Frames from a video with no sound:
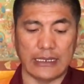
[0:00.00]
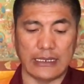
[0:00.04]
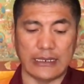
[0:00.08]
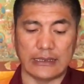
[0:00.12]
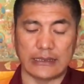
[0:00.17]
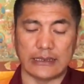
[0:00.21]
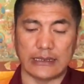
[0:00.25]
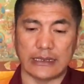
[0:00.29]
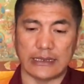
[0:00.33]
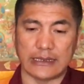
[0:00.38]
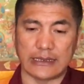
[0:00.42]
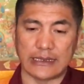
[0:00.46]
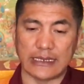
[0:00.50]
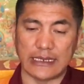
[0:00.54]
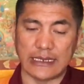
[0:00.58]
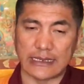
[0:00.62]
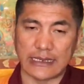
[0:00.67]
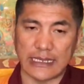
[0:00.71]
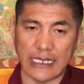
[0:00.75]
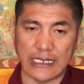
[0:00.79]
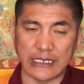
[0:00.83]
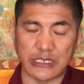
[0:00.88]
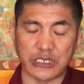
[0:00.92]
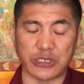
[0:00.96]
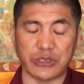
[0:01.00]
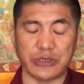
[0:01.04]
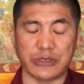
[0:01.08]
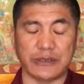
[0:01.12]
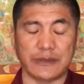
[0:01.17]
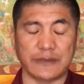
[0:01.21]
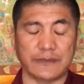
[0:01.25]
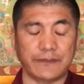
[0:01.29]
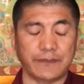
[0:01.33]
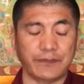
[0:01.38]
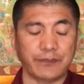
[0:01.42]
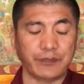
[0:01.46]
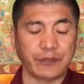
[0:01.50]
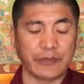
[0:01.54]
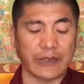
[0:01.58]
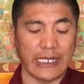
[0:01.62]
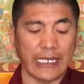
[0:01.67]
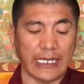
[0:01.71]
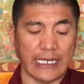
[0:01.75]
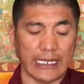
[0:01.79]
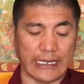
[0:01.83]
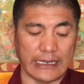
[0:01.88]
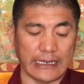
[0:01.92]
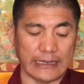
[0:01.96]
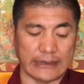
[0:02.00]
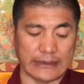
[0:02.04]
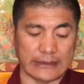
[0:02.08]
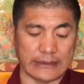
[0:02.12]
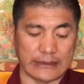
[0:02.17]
is a cessation and